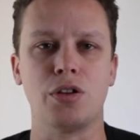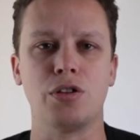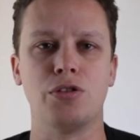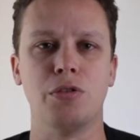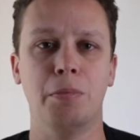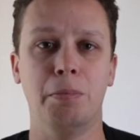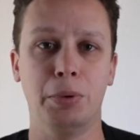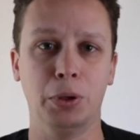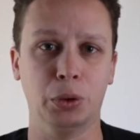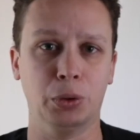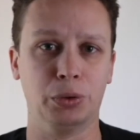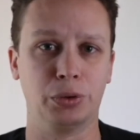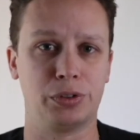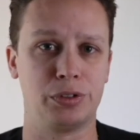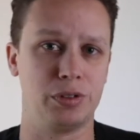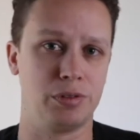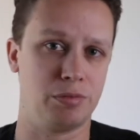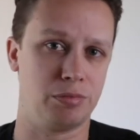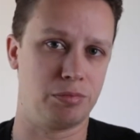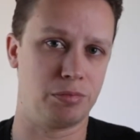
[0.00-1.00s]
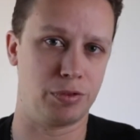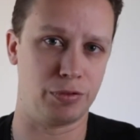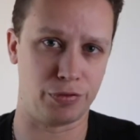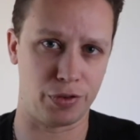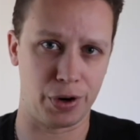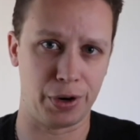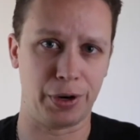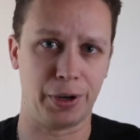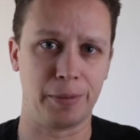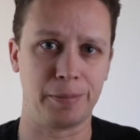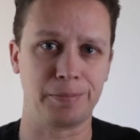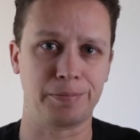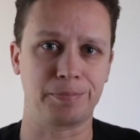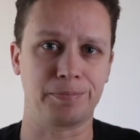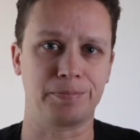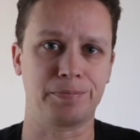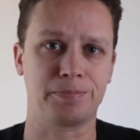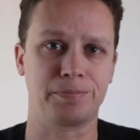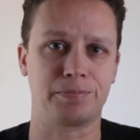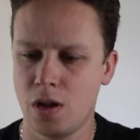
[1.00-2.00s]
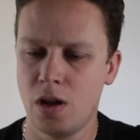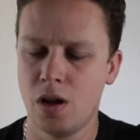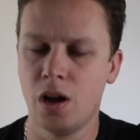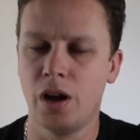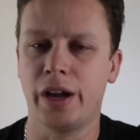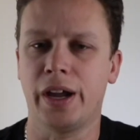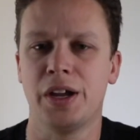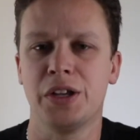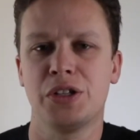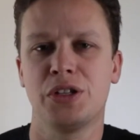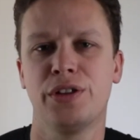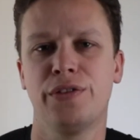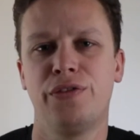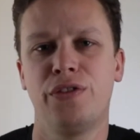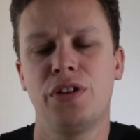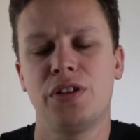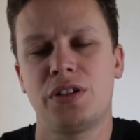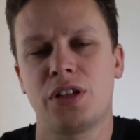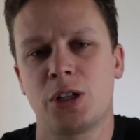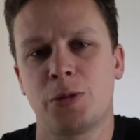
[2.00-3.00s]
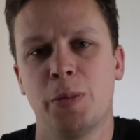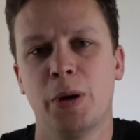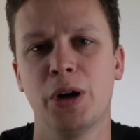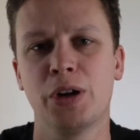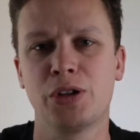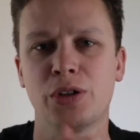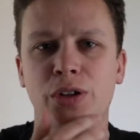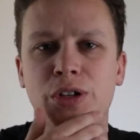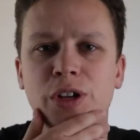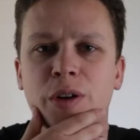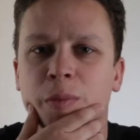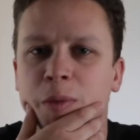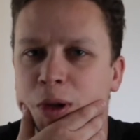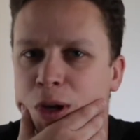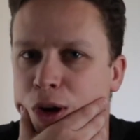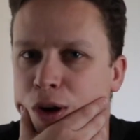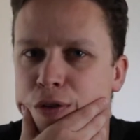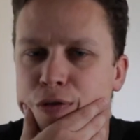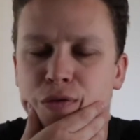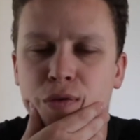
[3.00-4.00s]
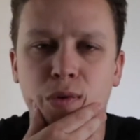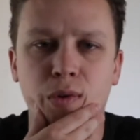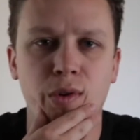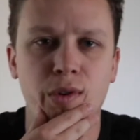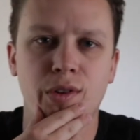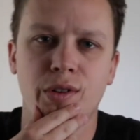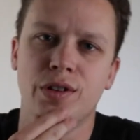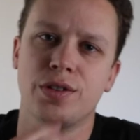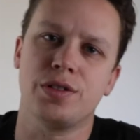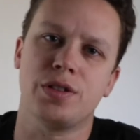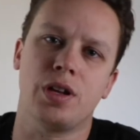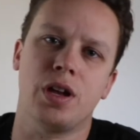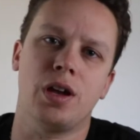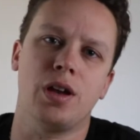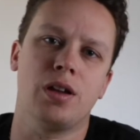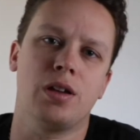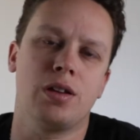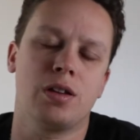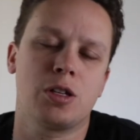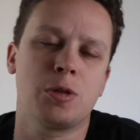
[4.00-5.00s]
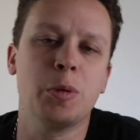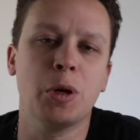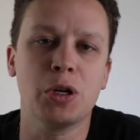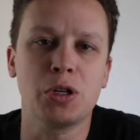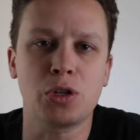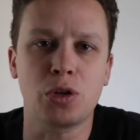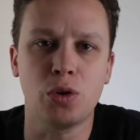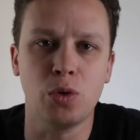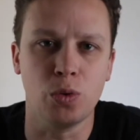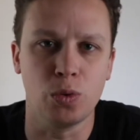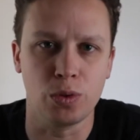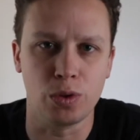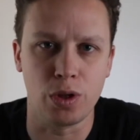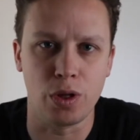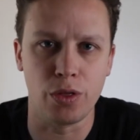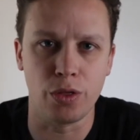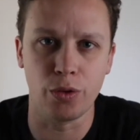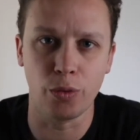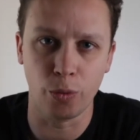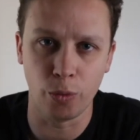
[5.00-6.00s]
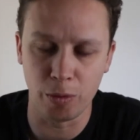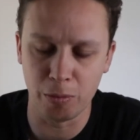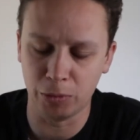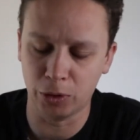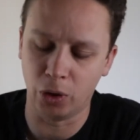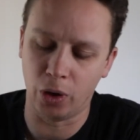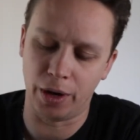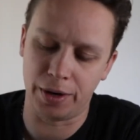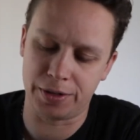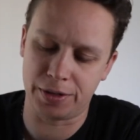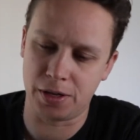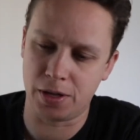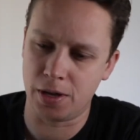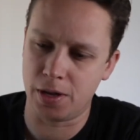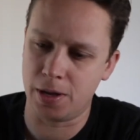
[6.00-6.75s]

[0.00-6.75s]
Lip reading: to build the photo. Okay, so the first exposure I generally go for is an exposure called the rim light.